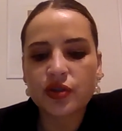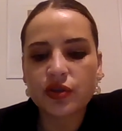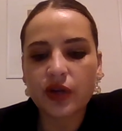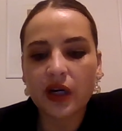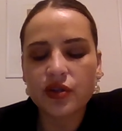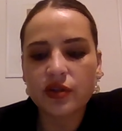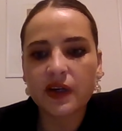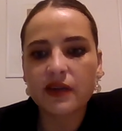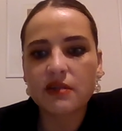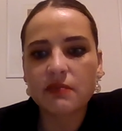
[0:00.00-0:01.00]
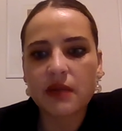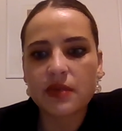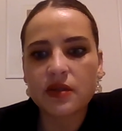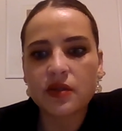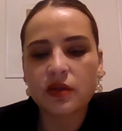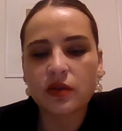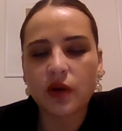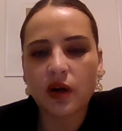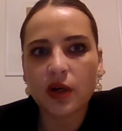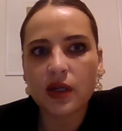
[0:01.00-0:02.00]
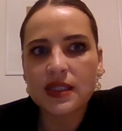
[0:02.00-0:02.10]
our two founding members, who are Mark